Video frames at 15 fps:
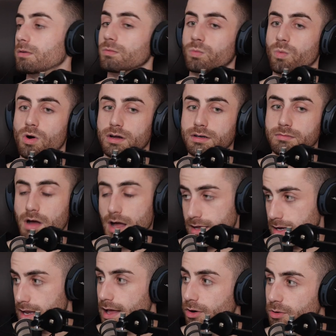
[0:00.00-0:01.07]
1, I
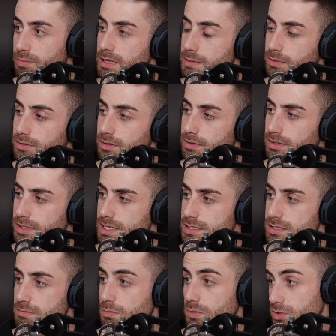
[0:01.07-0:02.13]
can help people doing
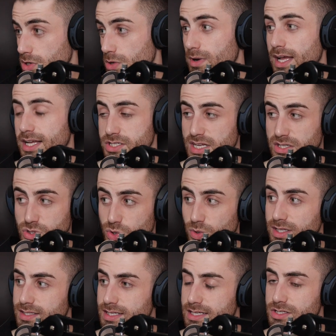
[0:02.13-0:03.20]
this. 2, I actually
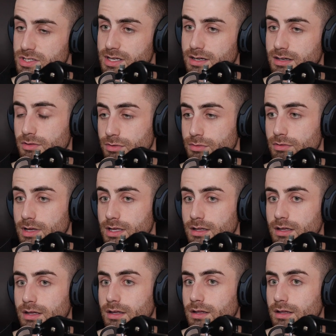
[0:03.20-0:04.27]
enjoy teaching. And 3,
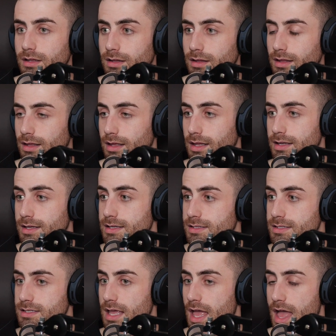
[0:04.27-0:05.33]
it
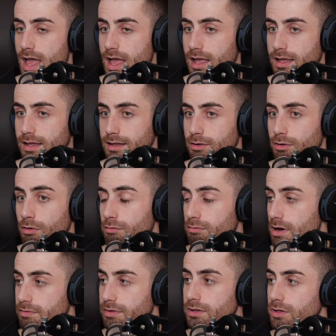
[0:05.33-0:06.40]
is a
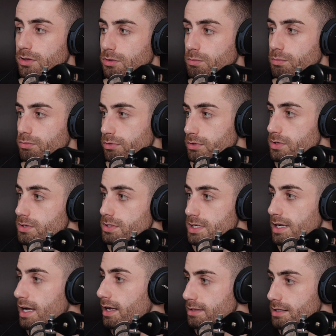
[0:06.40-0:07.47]
revenue
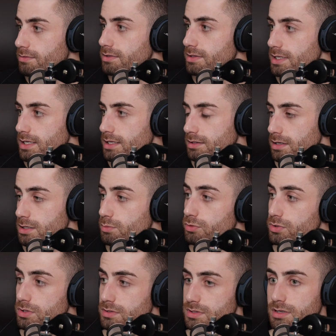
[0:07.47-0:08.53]
producing activity. It does
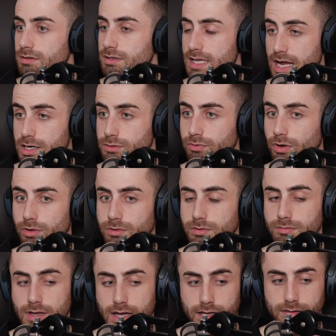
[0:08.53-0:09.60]
produce cash flow.
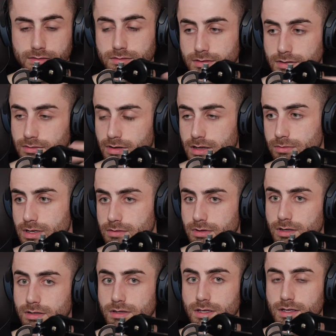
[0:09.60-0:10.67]
And if anyone
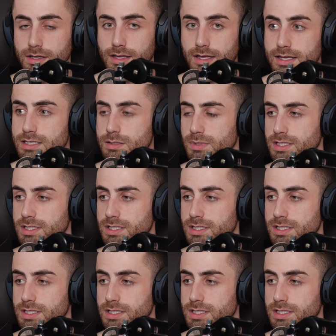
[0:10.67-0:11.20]
ever hears